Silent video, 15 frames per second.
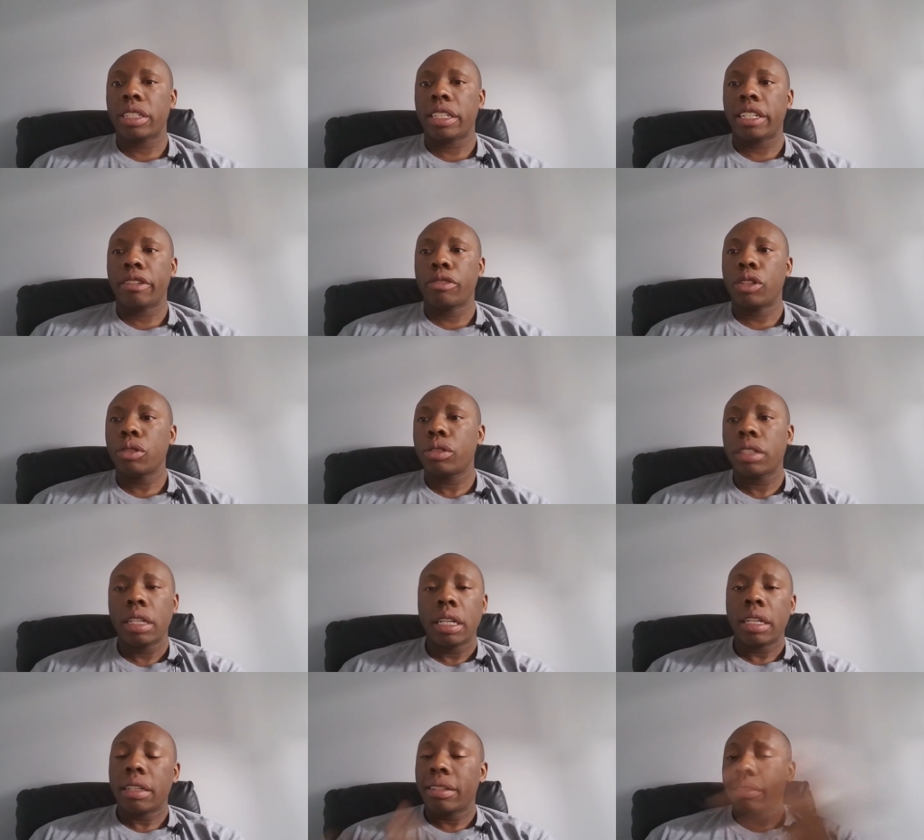year olds
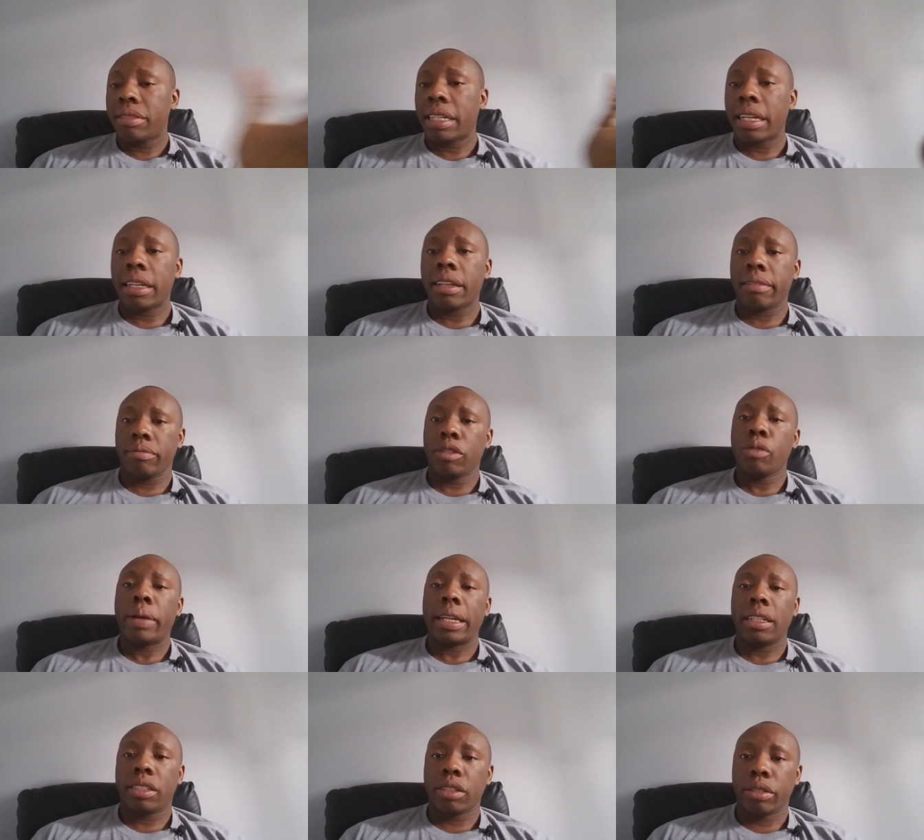they're saying
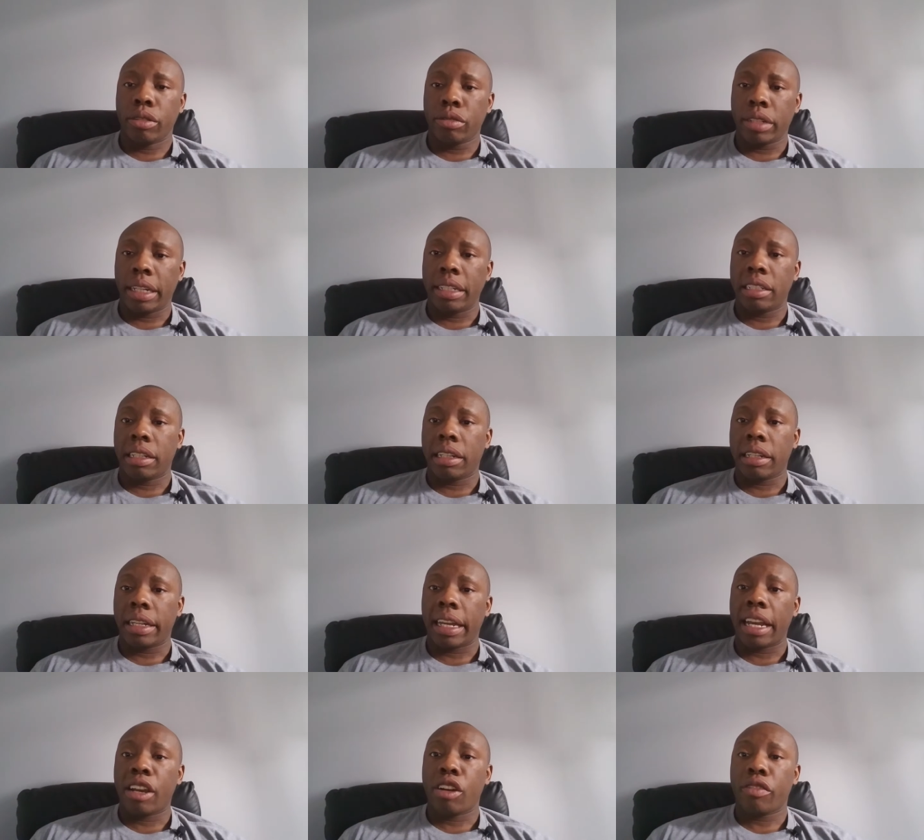nobody should own an
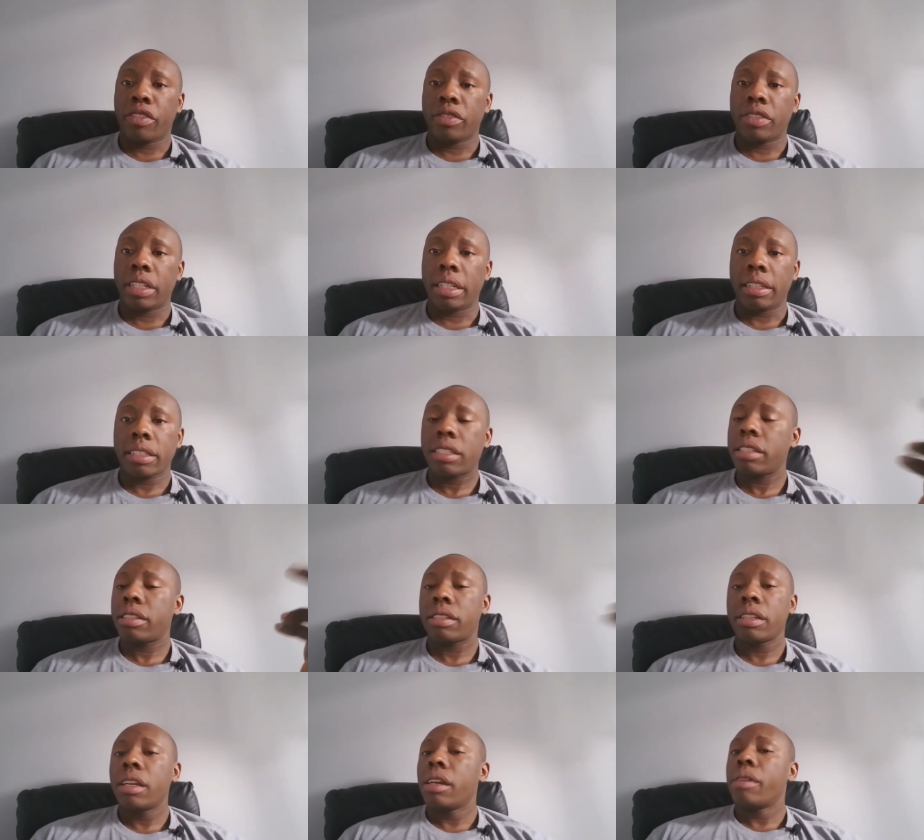AR-15 this
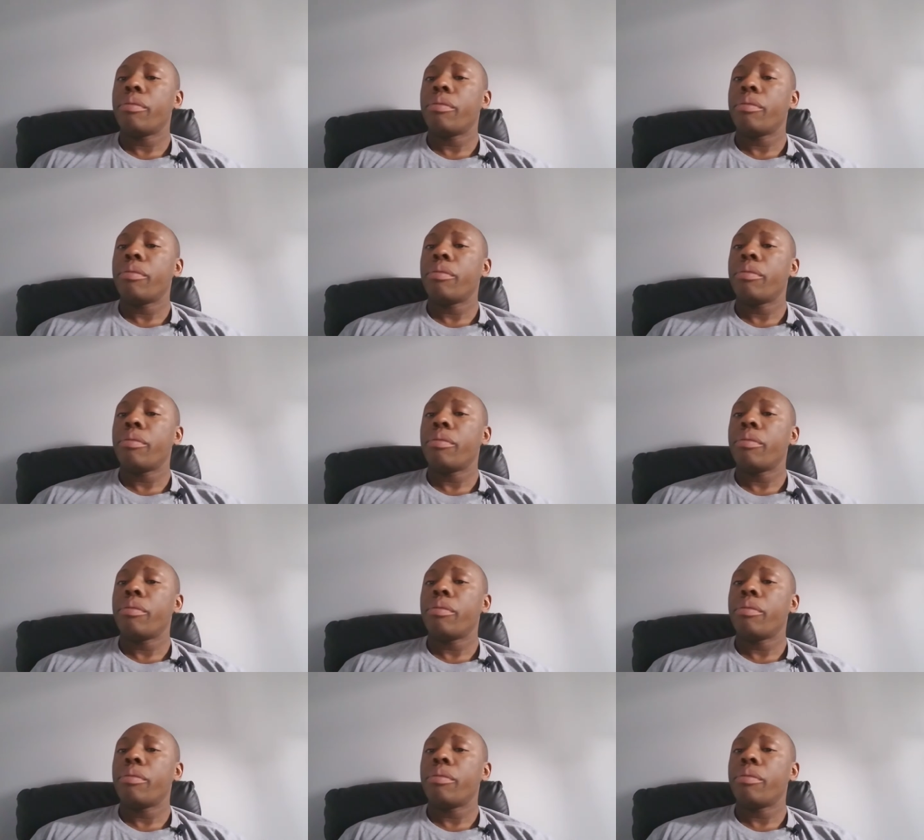is